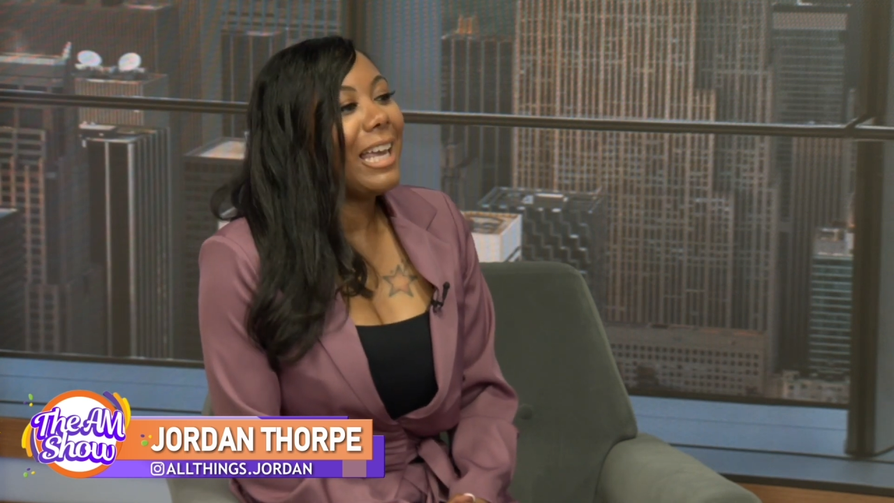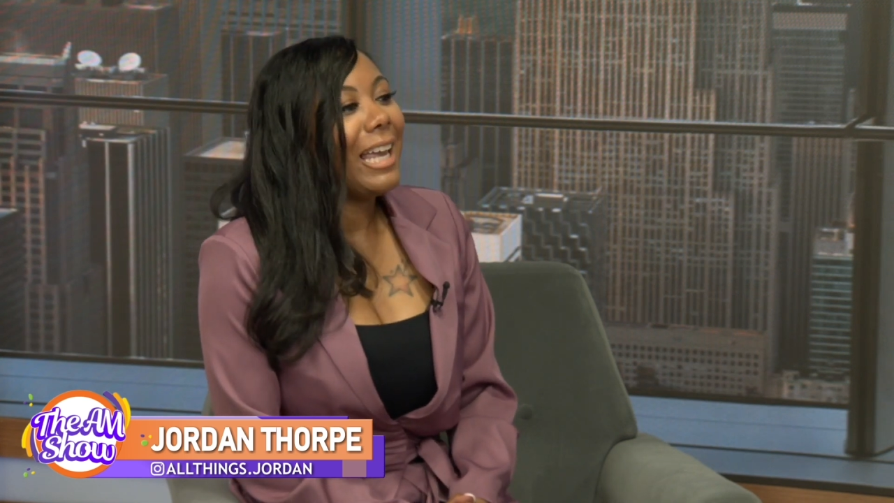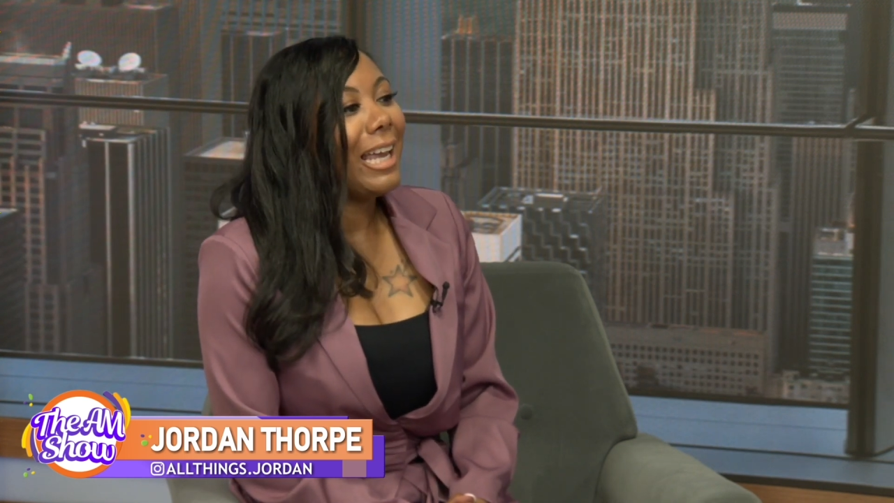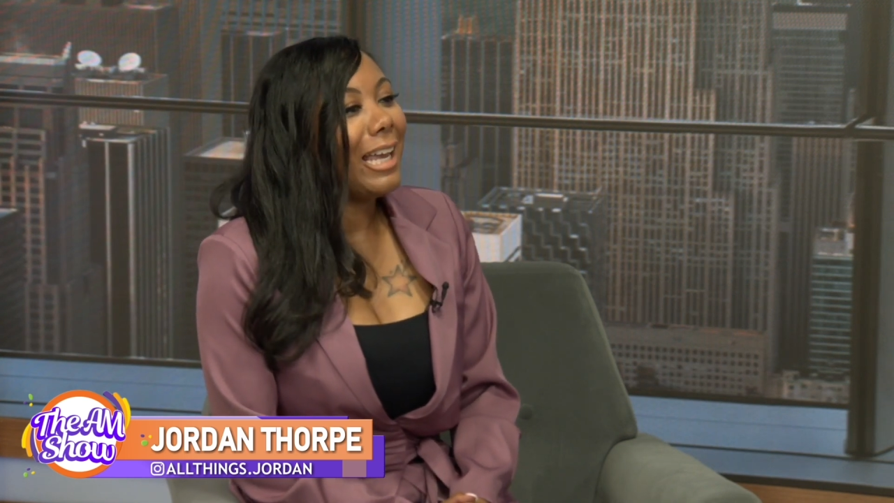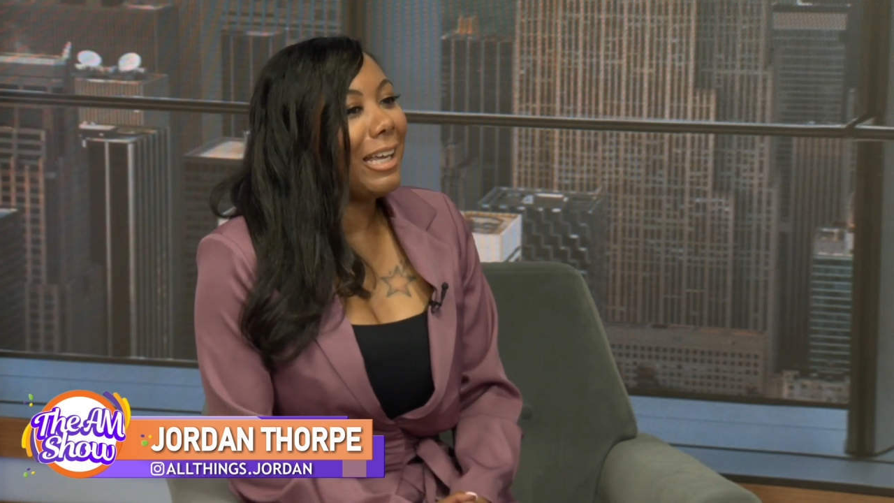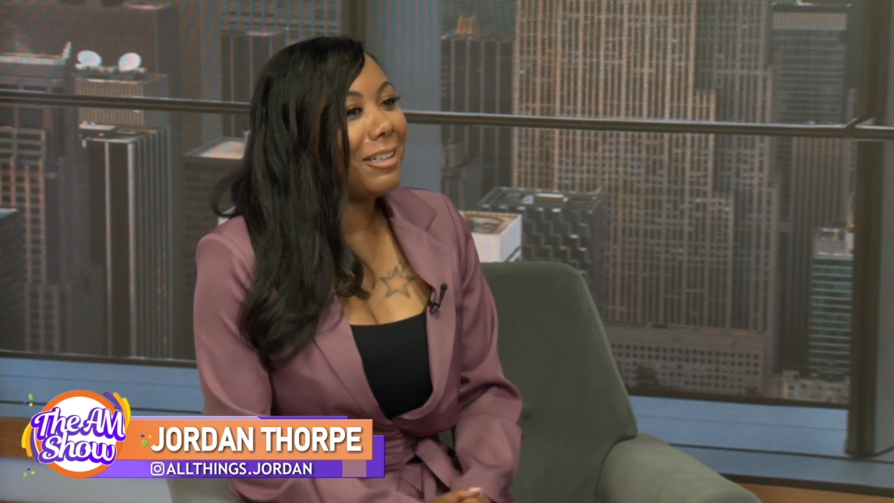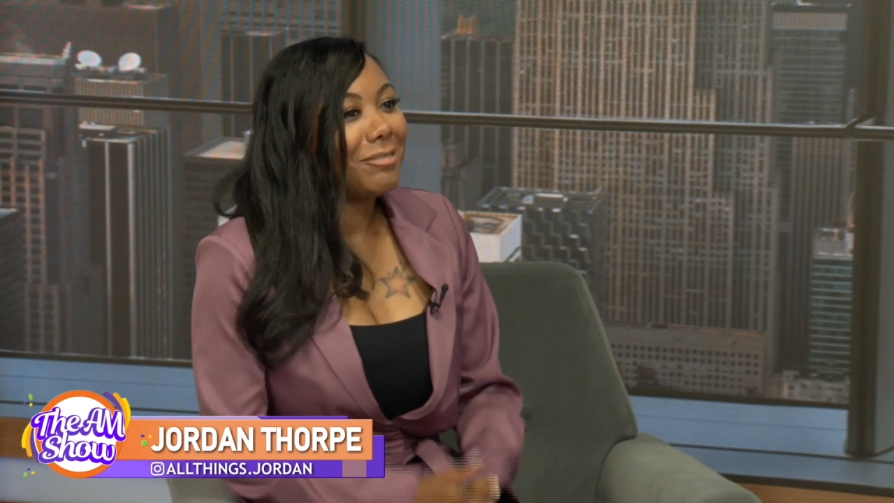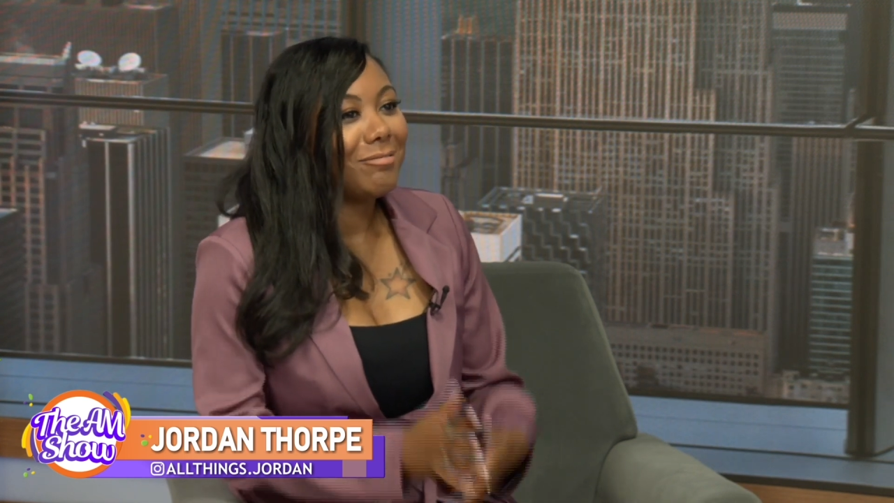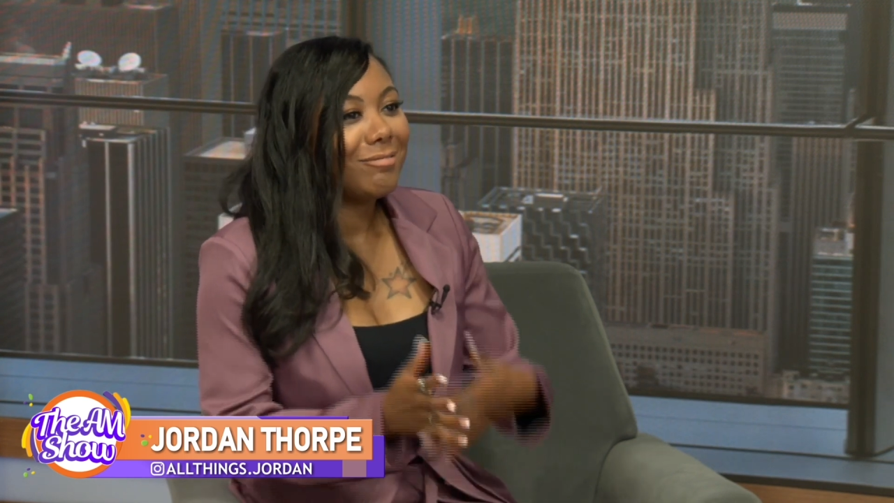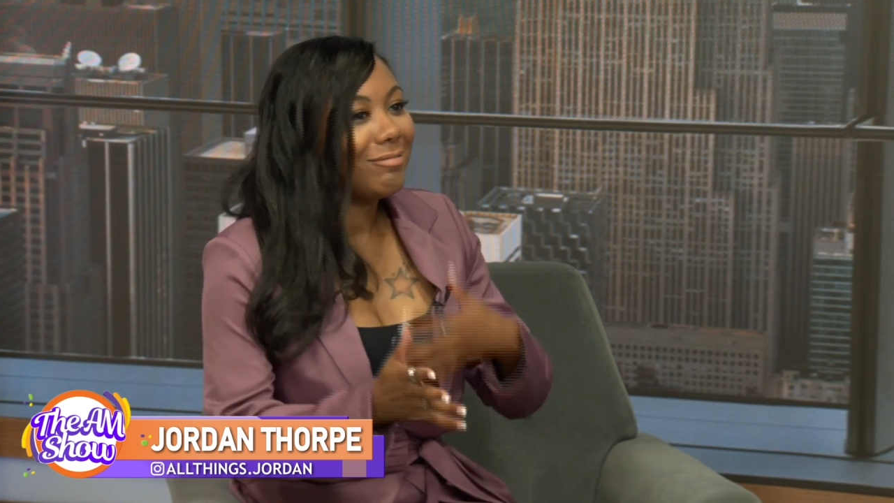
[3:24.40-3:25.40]

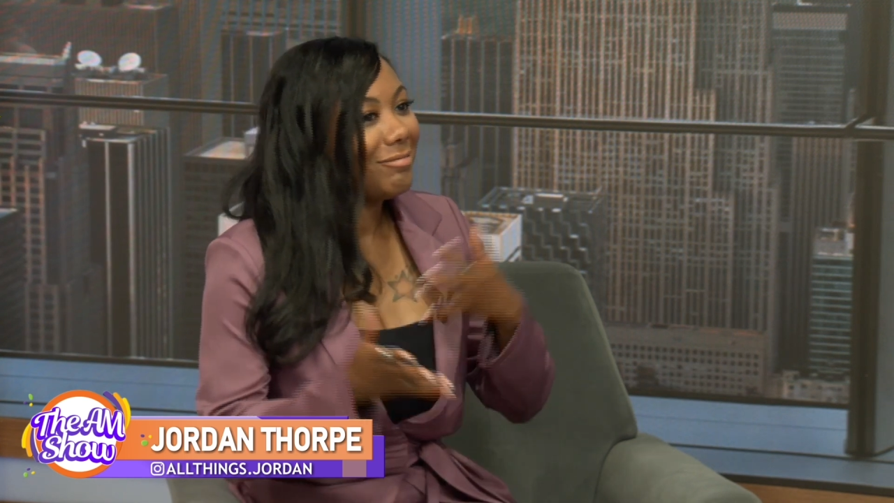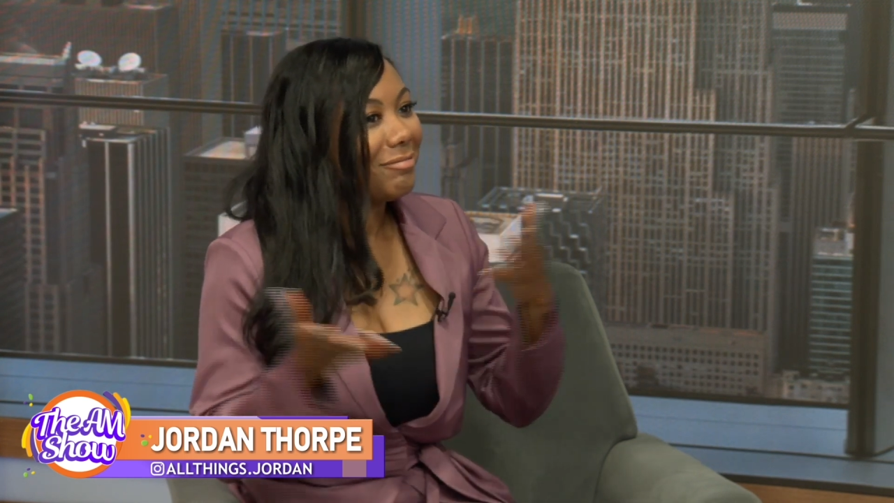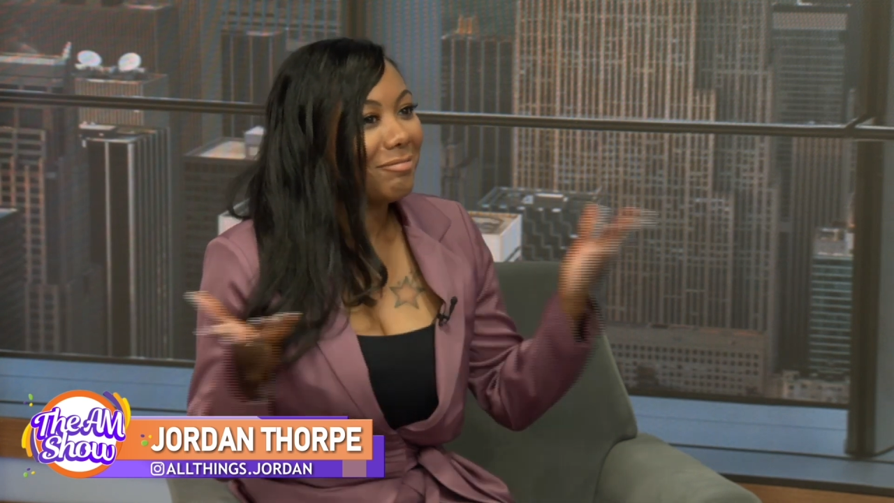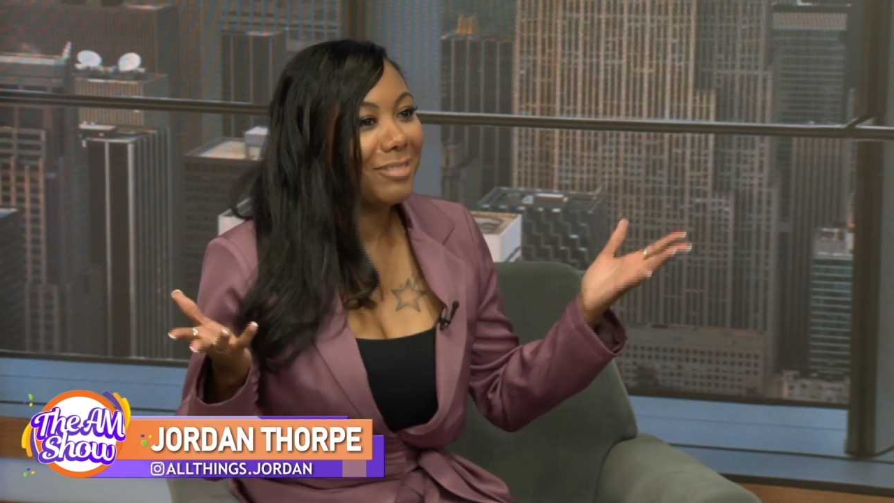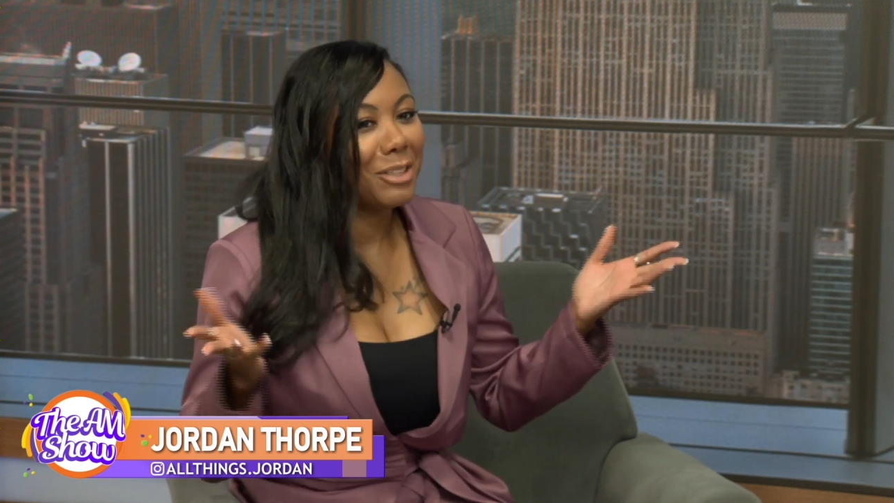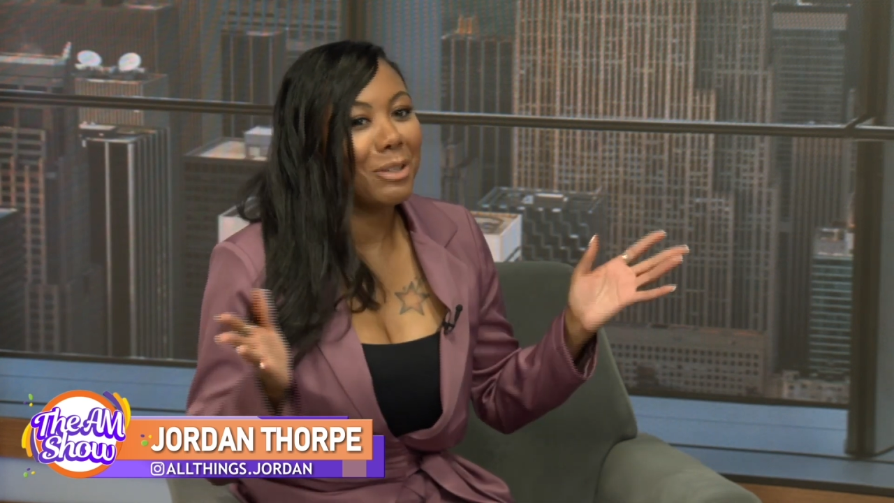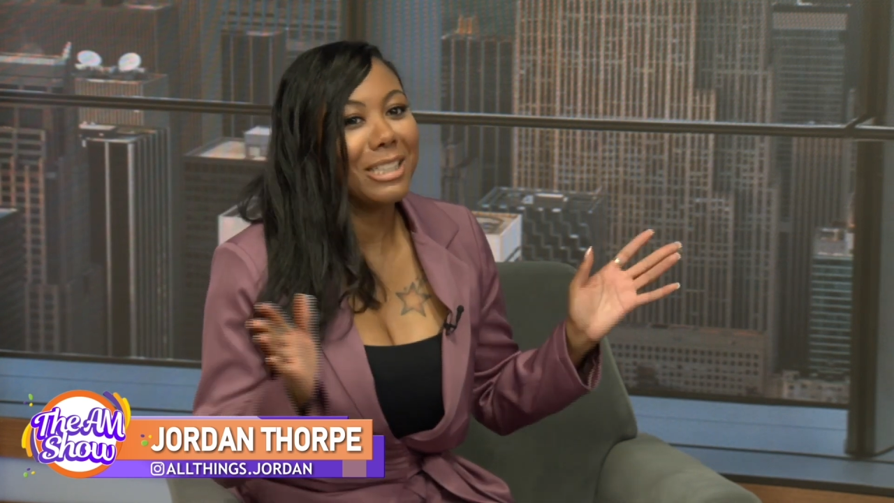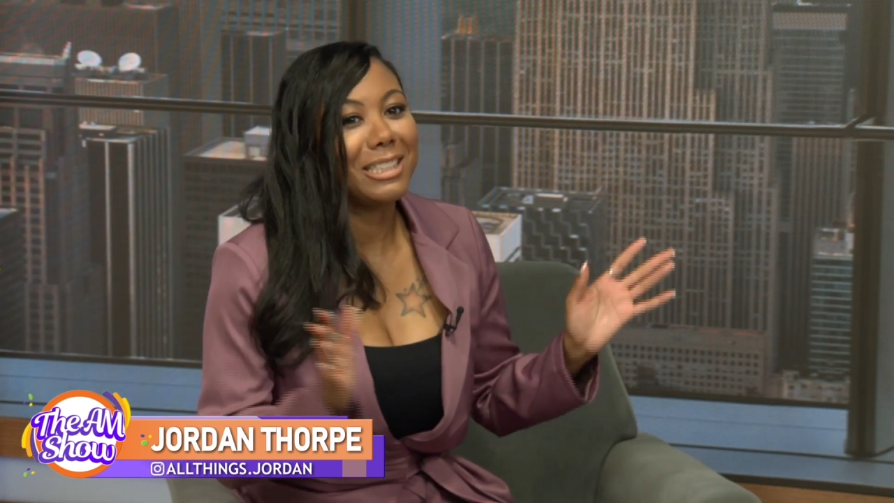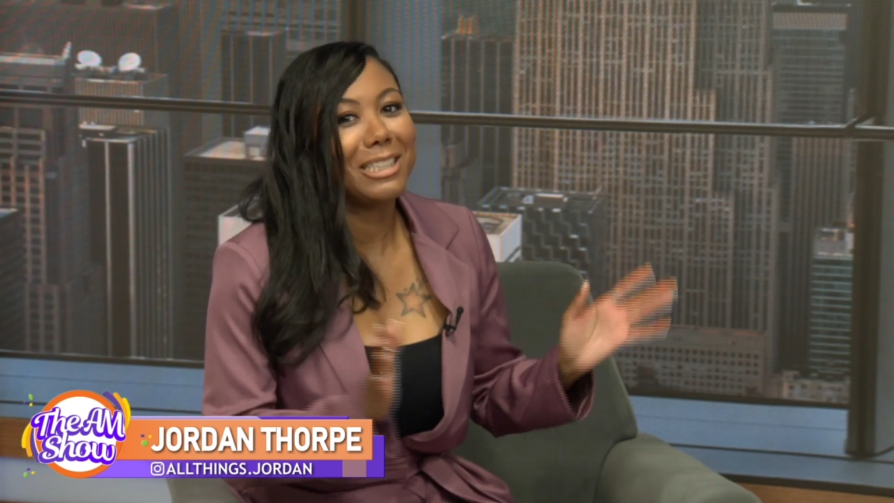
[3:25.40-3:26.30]
And the rest